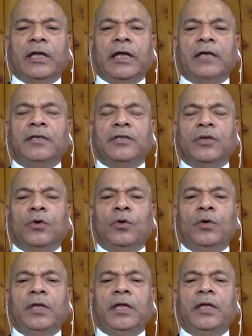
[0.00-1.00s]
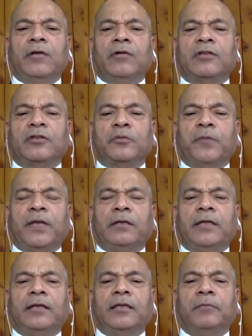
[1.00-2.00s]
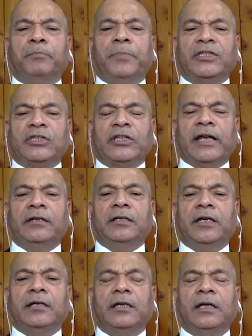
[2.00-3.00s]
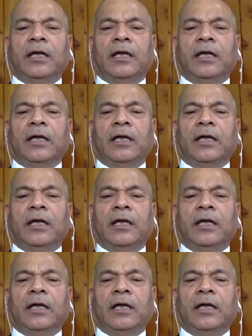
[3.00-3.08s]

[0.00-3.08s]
It is only in respect that the best candidate